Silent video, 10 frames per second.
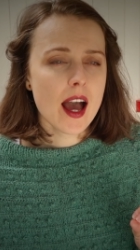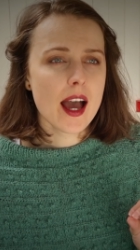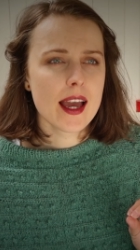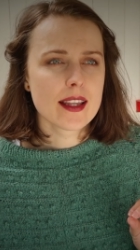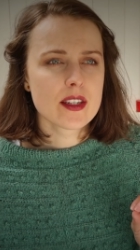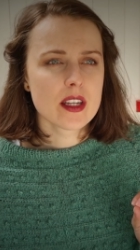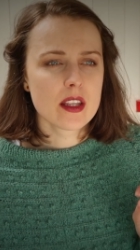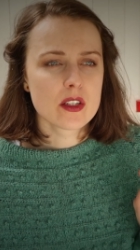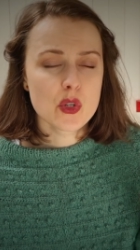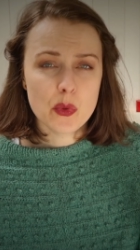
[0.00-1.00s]
and
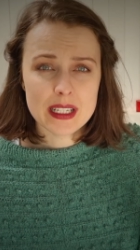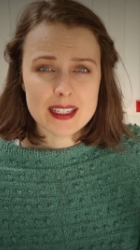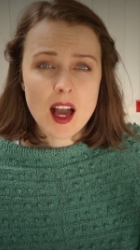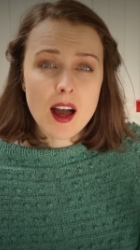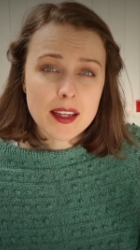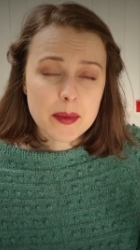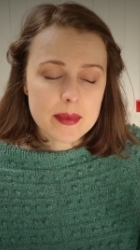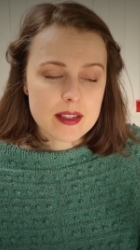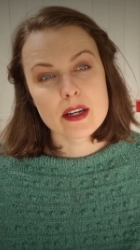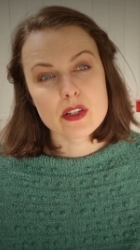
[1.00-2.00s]
uh, two at a
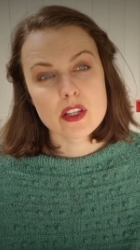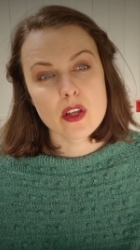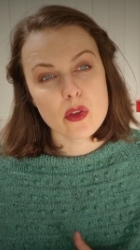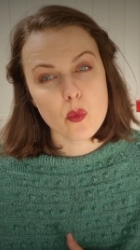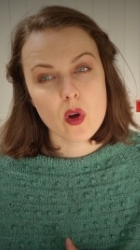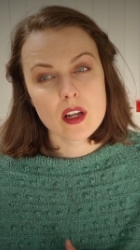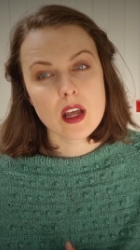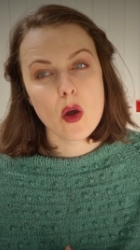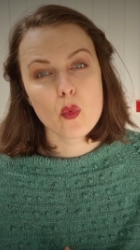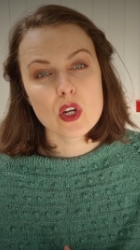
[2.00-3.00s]
time. There's another
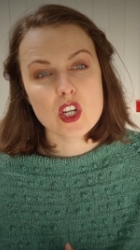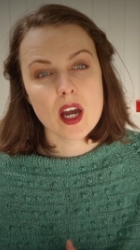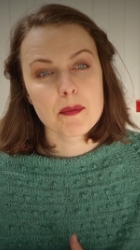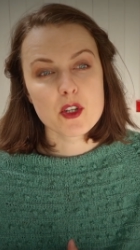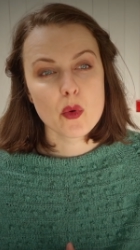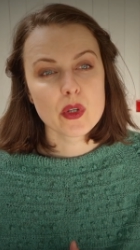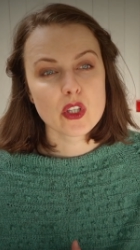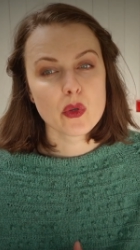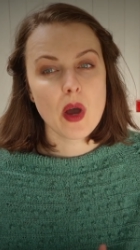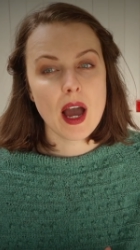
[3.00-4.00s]
one which I'm showing
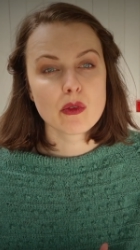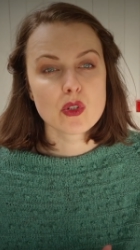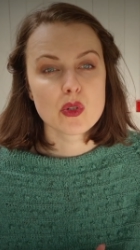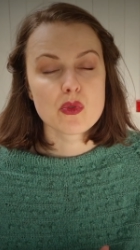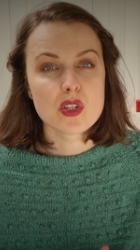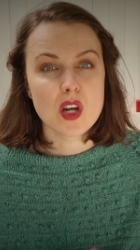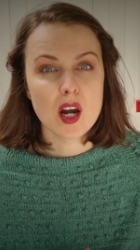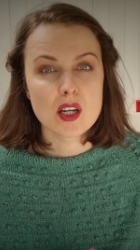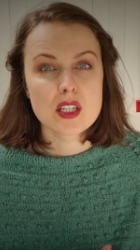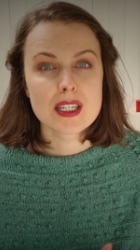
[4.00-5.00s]
you how to
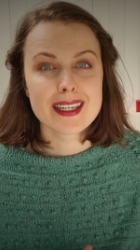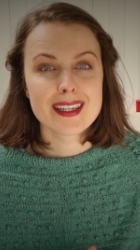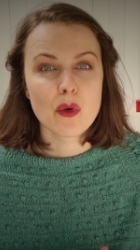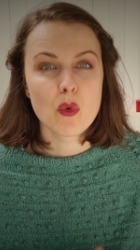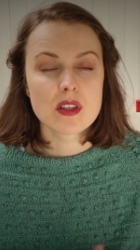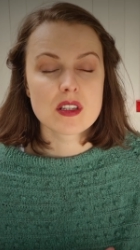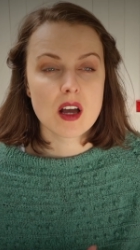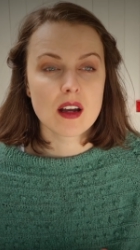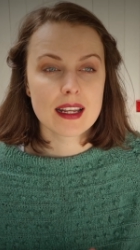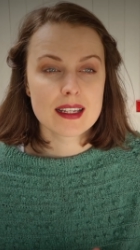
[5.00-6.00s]
start knitting one
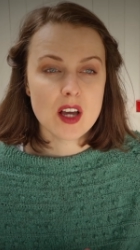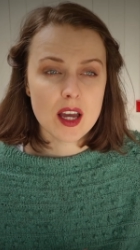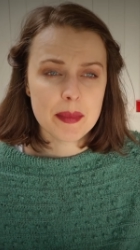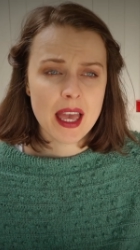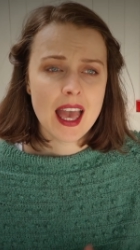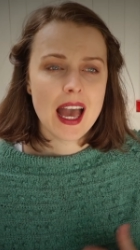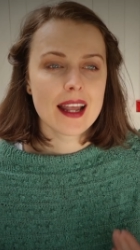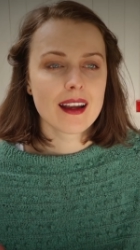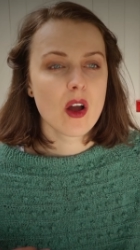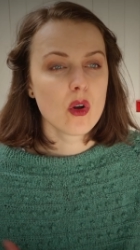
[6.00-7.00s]
sock at a time
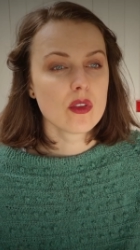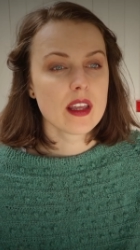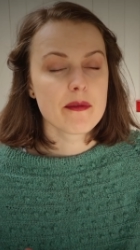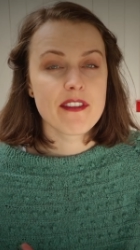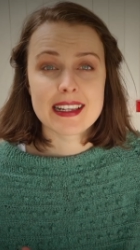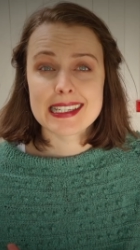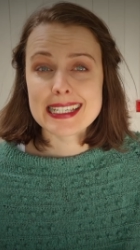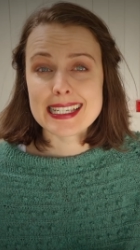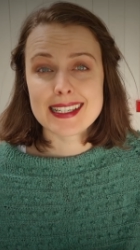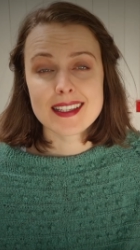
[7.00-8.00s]
and I call them fast
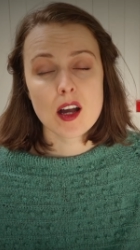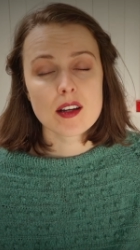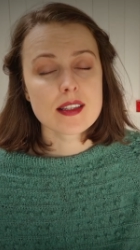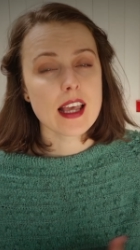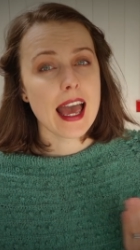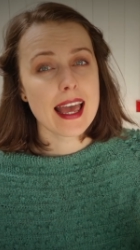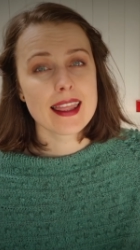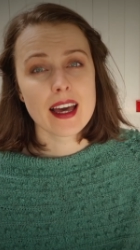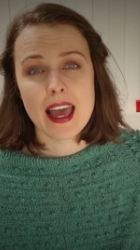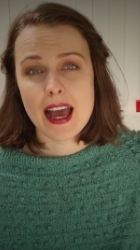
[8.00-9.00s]
and easy socks
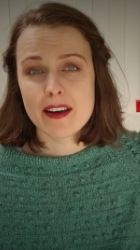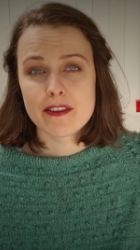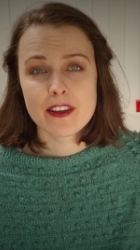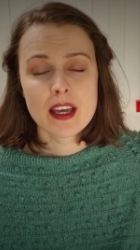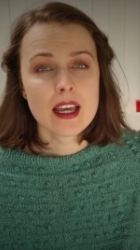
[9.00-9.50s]
and I have